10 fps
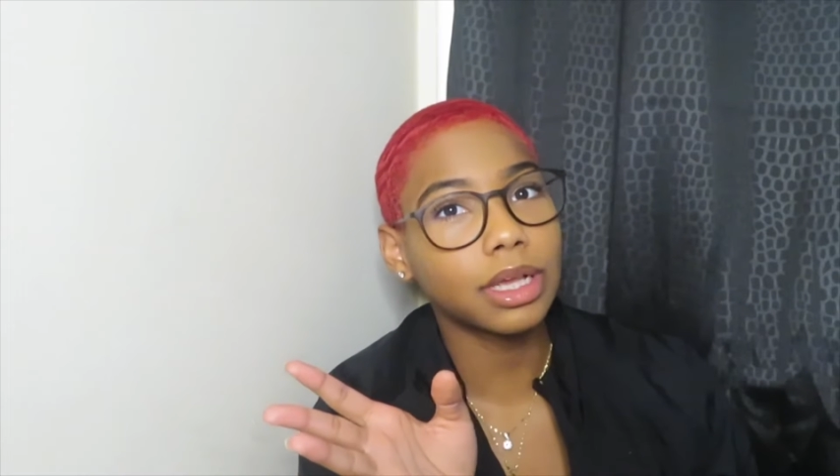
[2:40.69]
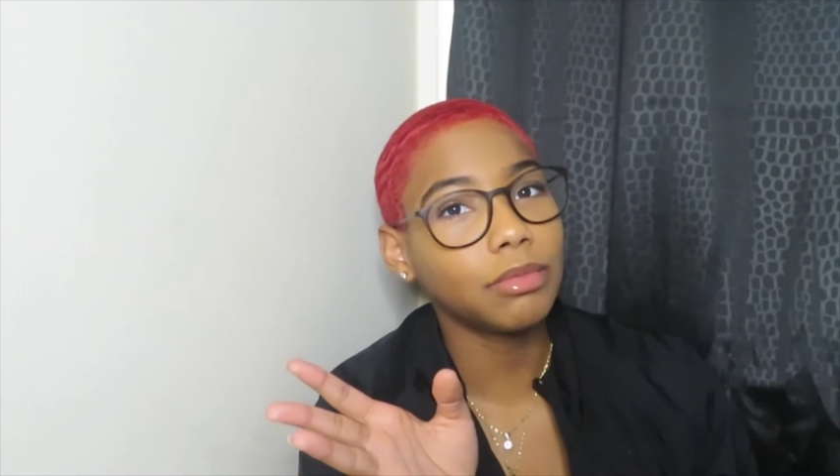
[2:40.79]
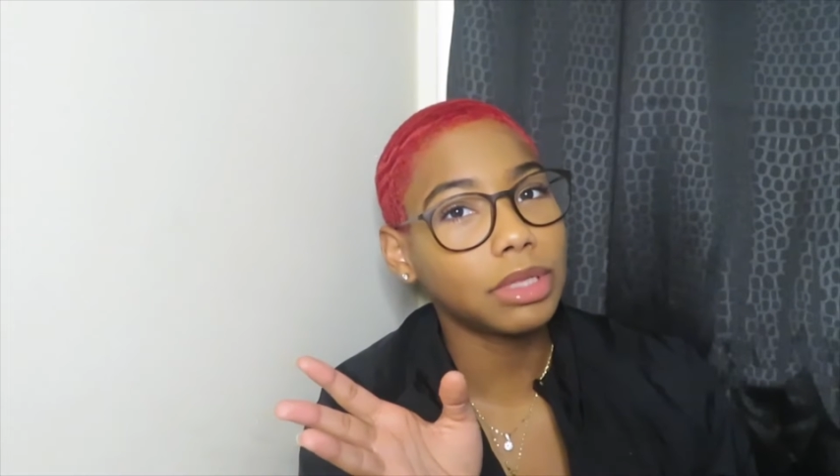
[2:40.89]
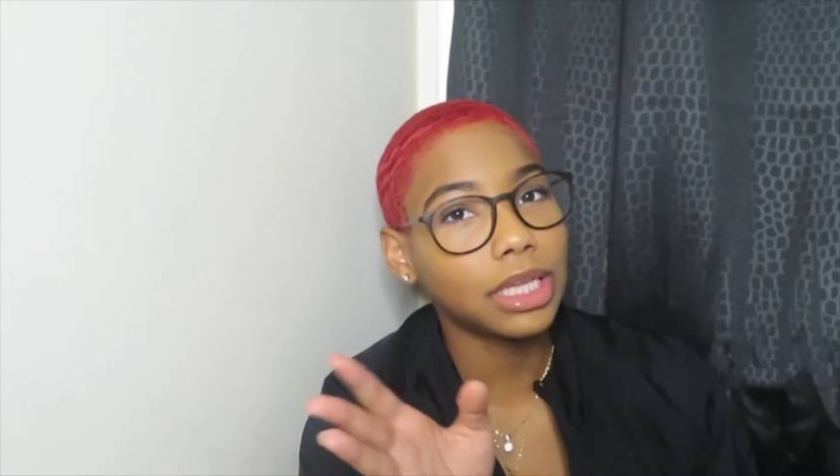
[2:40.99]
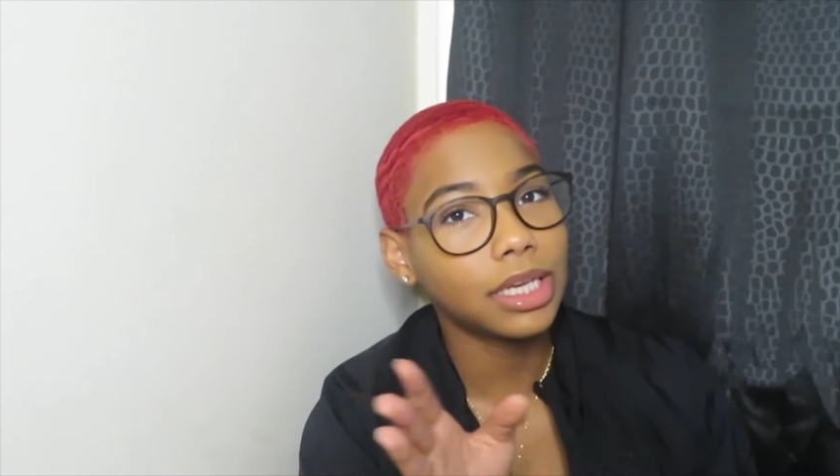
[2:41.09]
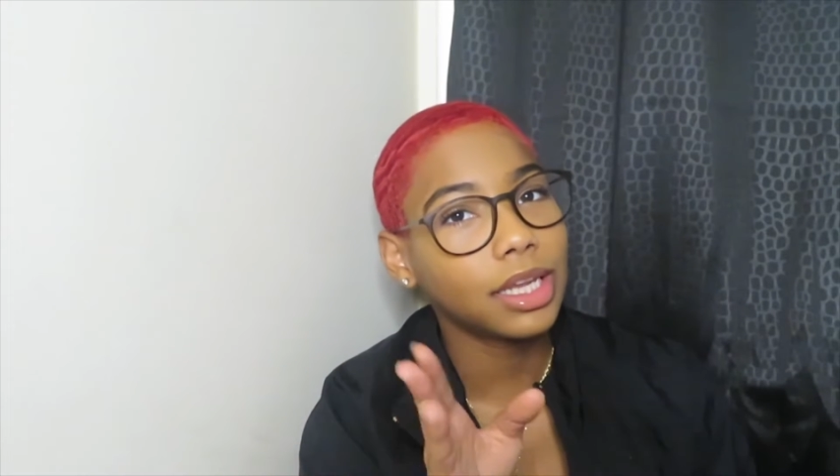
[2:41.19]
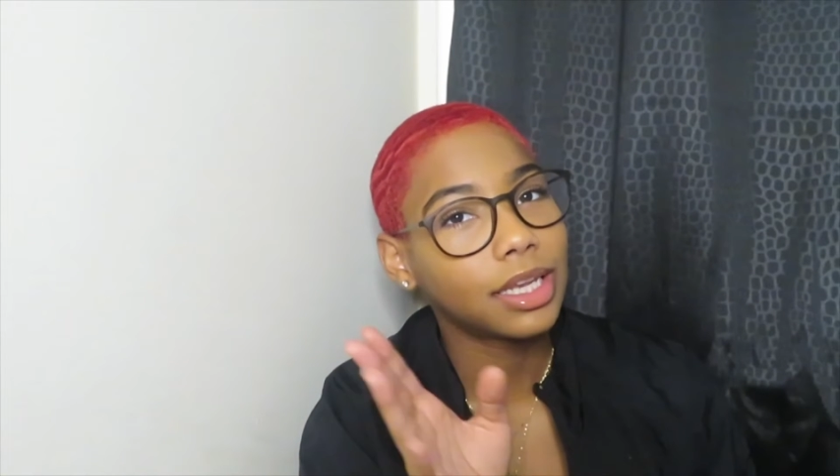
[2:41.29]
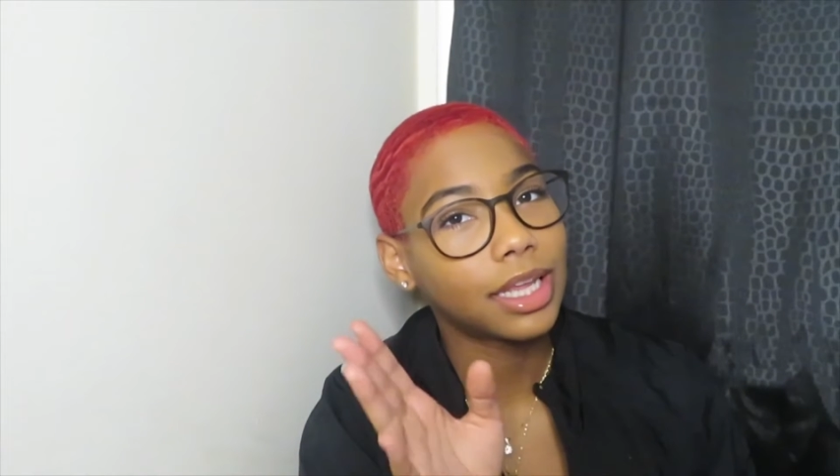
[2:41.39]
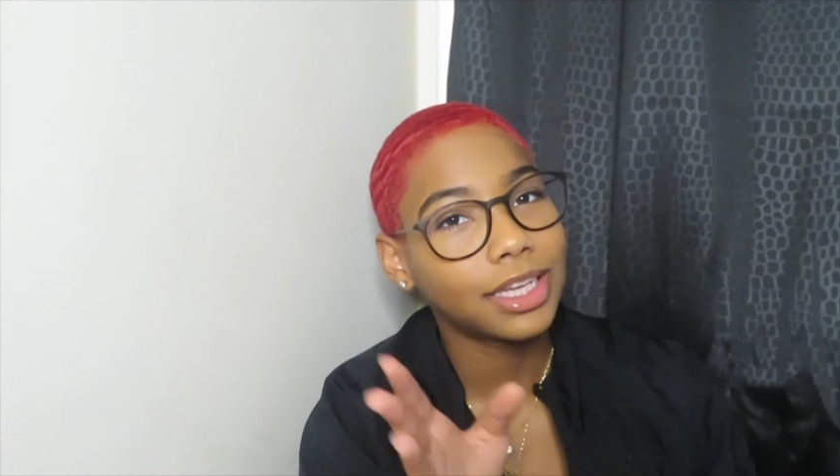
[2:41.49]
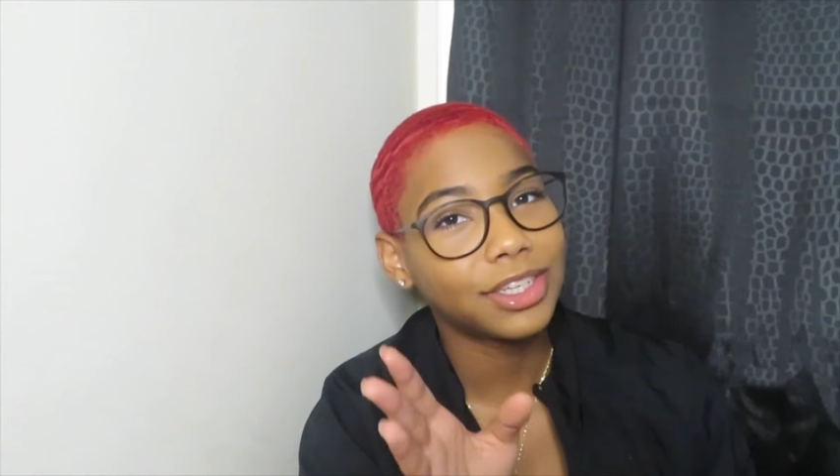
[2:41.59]
something,
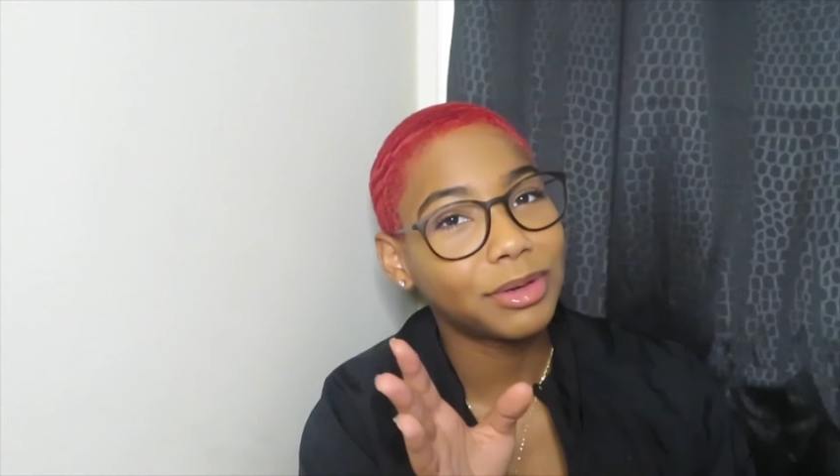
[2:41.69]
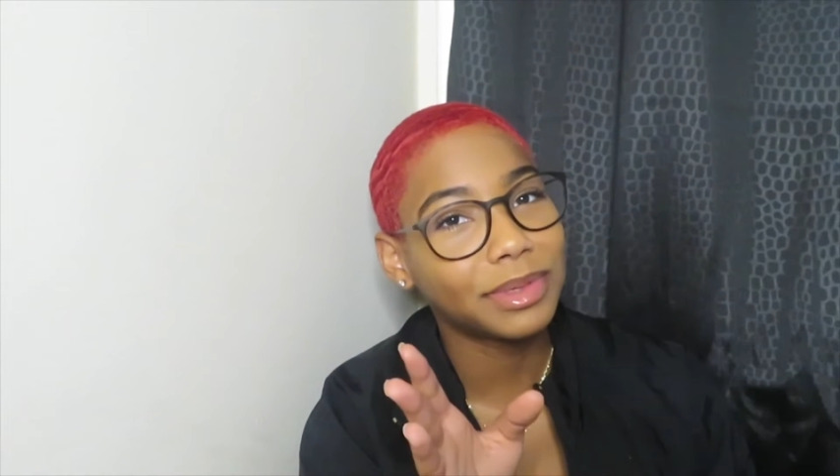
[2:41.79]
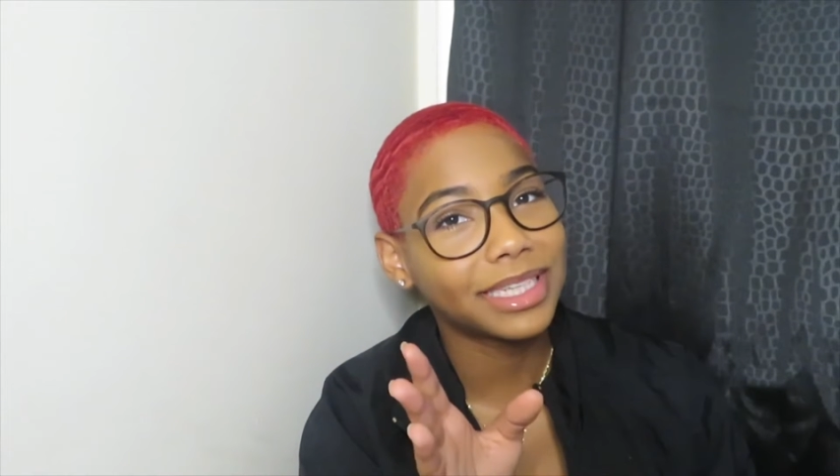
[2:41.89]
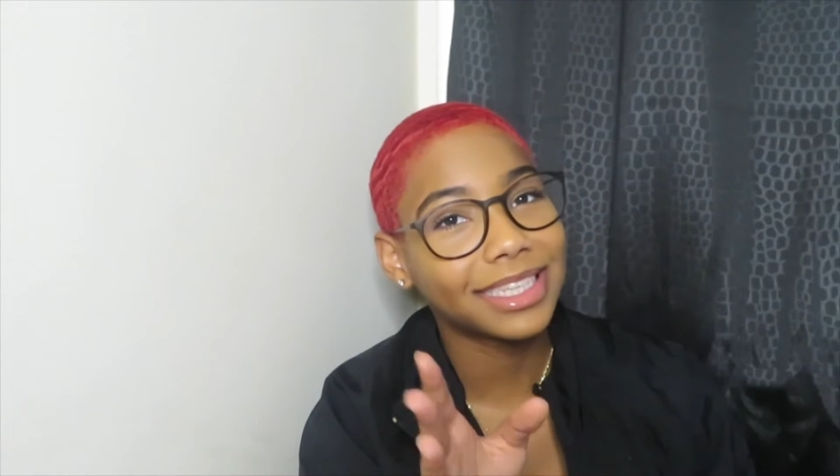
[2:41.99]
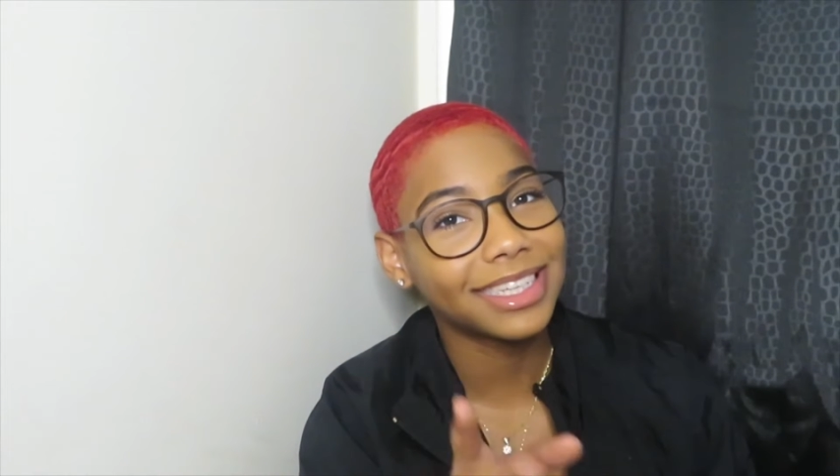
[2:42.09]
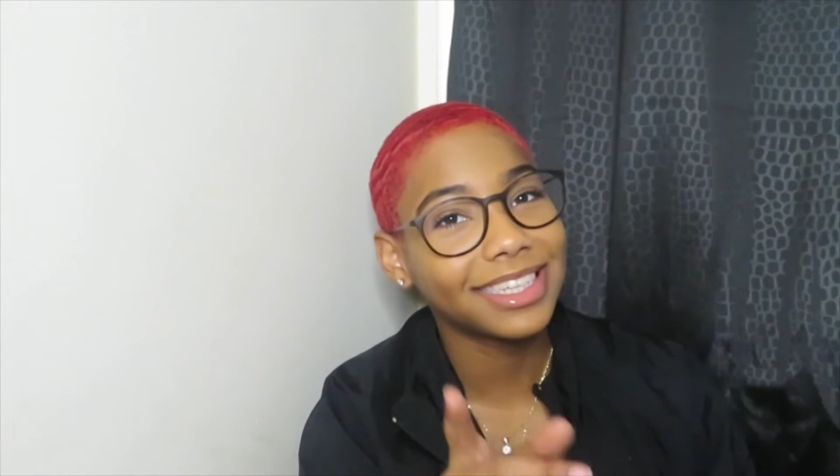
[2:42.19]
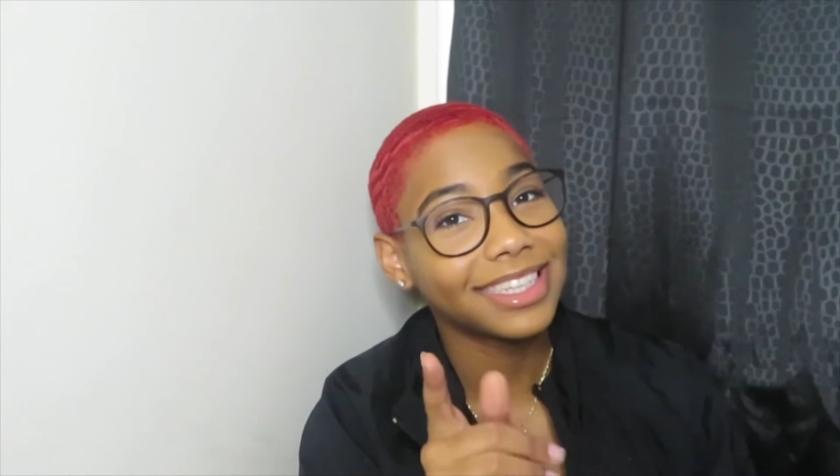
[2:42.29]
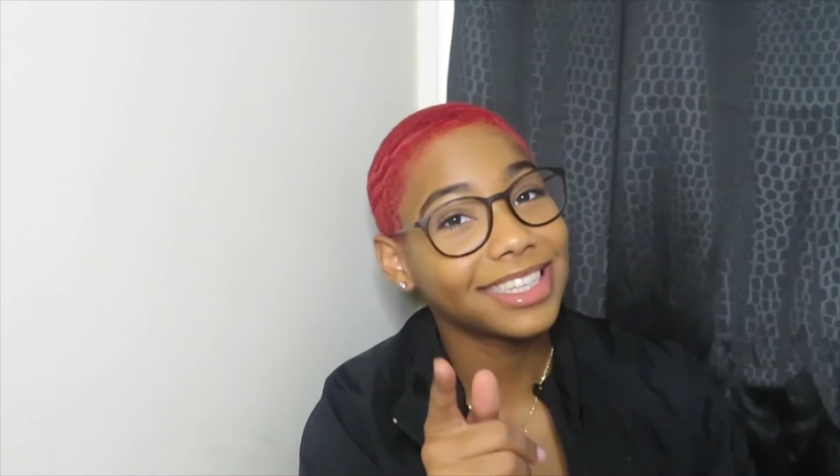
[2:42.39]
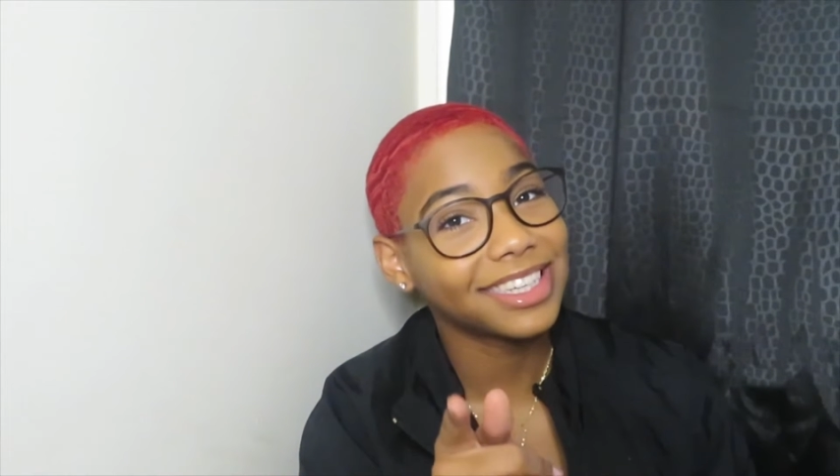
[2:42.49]
that's your business.